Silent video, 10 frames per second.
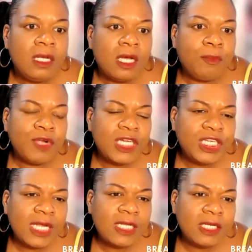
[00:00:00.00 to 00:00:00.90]

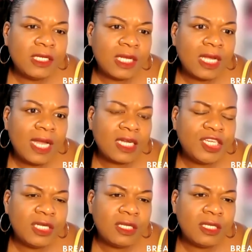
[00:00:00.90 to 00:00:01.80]
appreciations and
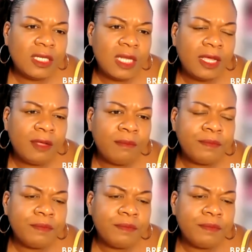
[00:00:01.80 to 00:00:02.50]
connections to him